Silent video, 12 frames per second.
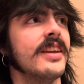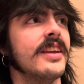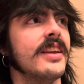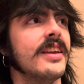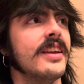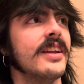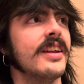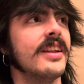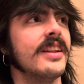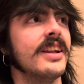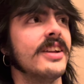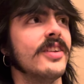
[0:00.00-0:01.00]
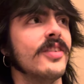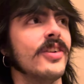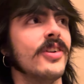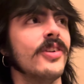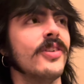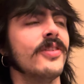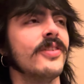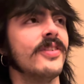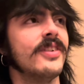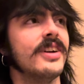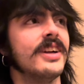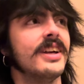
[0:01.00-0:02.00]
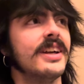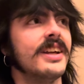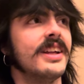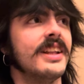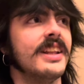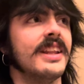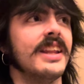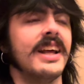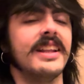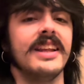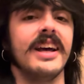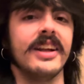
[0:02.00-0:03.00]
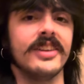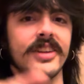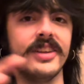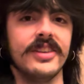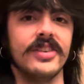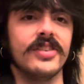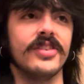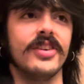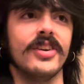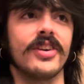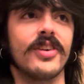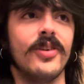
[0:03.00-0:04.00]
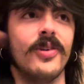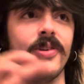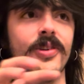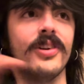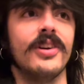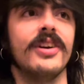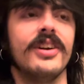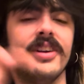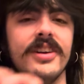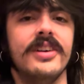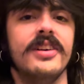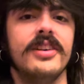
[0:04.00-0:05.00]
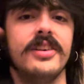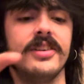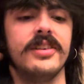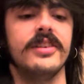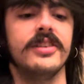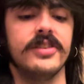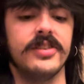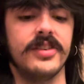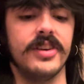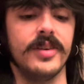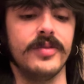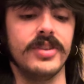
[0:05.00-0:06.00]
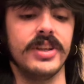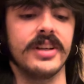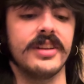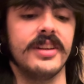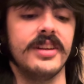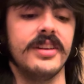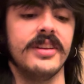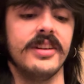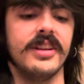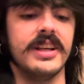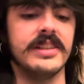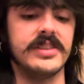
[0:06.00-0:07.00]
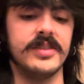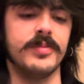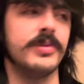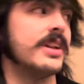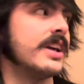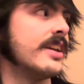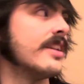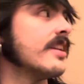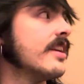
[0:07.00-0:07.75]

letting them know that is their core subject in the lesson plan.